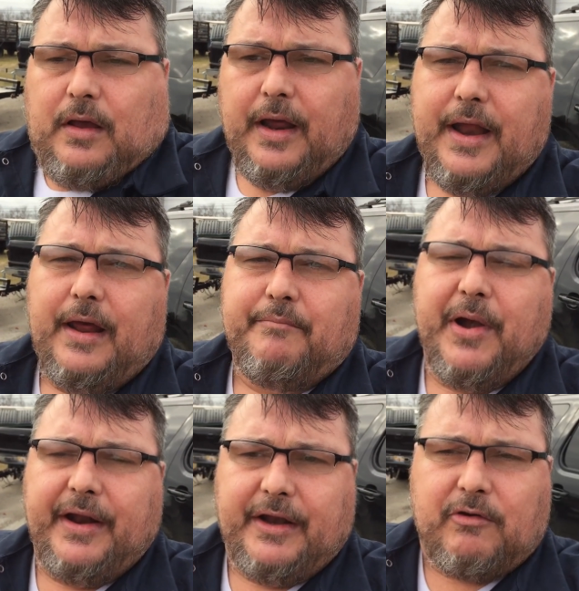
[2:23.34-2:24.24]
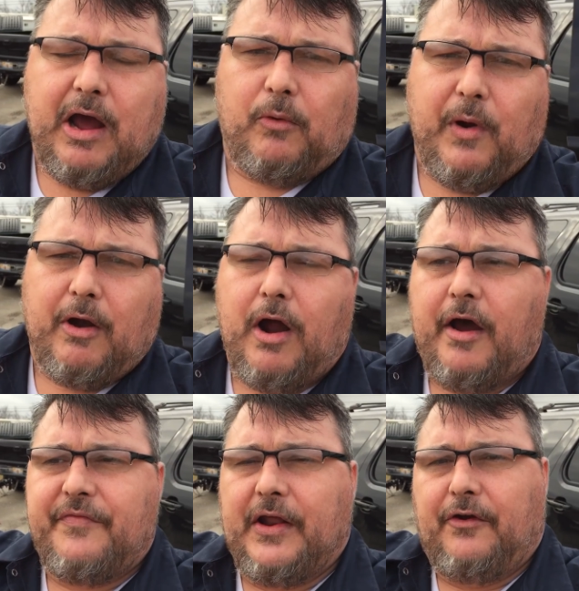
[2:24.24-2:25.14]
And then bringing the ground wire
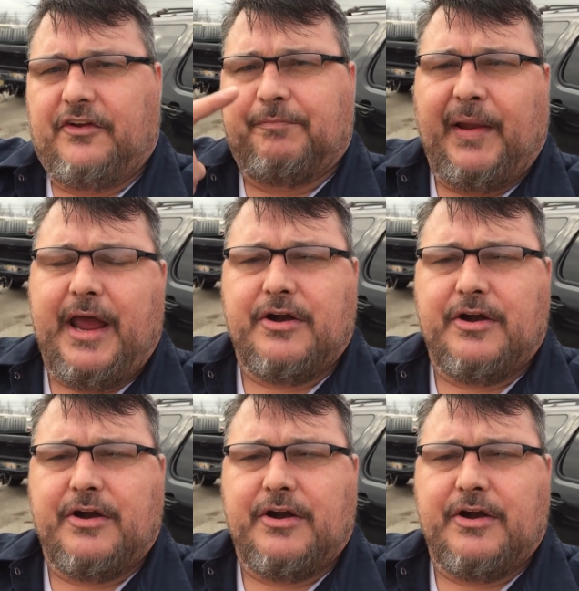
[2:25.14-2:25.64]
off, then it'll display